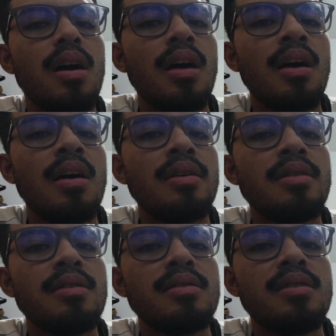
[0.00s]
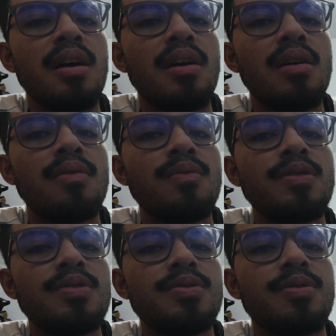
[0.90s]
and their
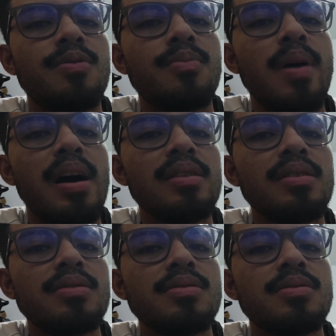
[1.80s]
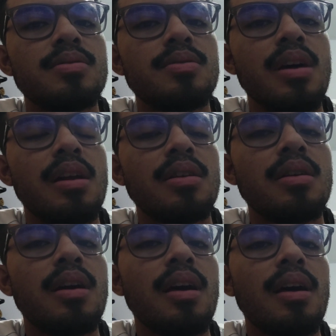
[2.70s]
return values to that
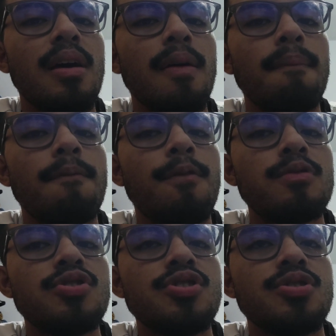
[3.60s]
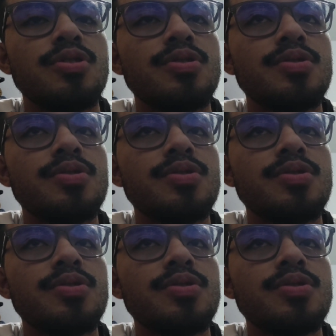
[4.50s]
function.